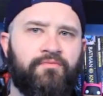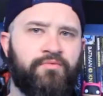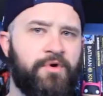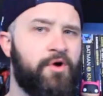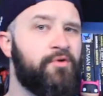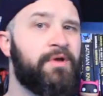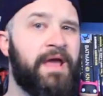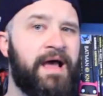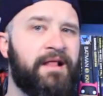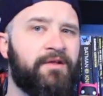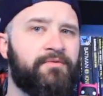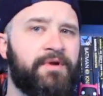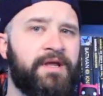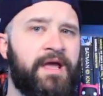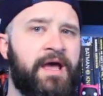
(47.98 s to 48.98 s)
rogue
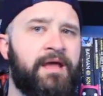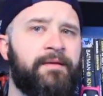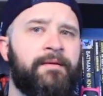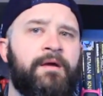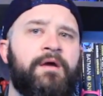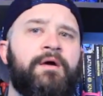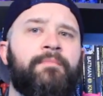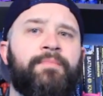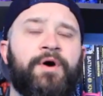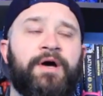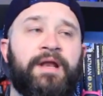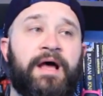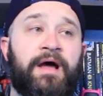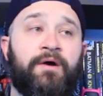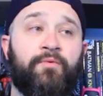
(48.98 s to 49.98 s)
gallery yet,
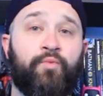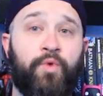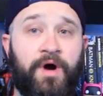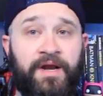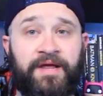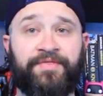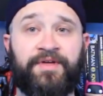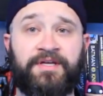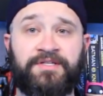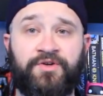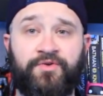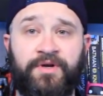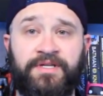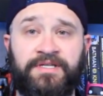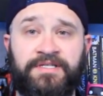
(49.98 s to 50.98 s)
but I one, I think it's a
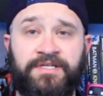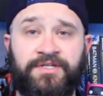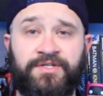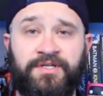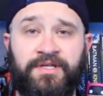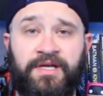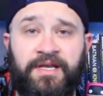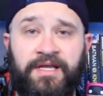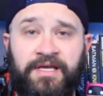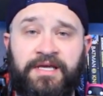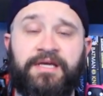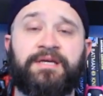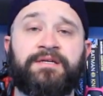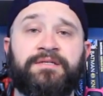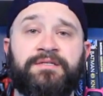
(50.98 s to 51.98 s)
great decision that
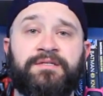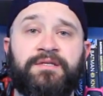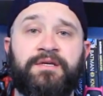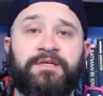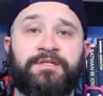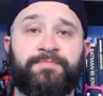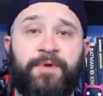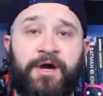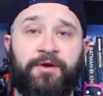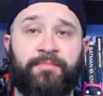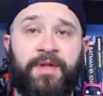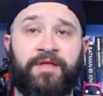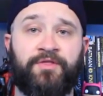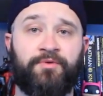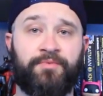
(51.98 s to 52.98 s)
he is the
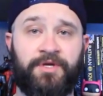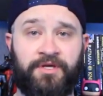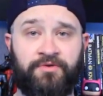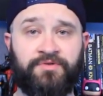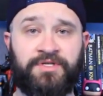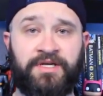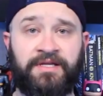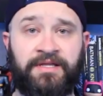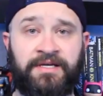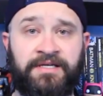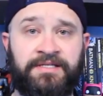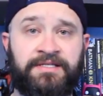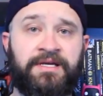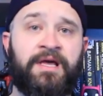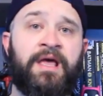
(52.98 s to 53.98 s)
Spider-Man they'll be using in
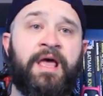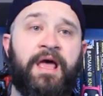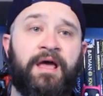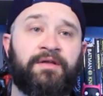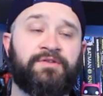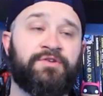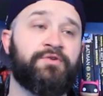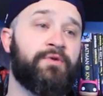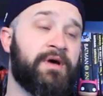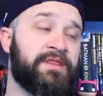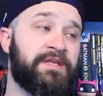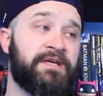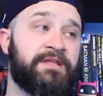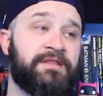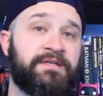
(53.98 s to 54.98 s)
this. And two, I
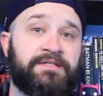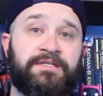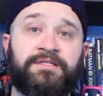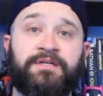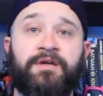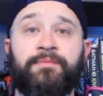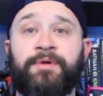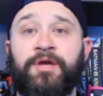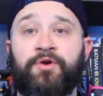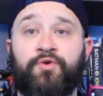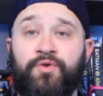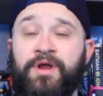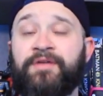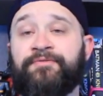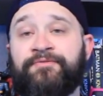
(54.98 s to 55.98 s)
think this is going to be a
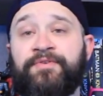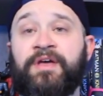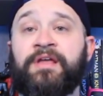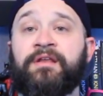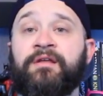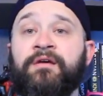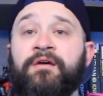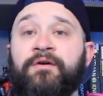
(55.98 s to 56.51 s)
great fit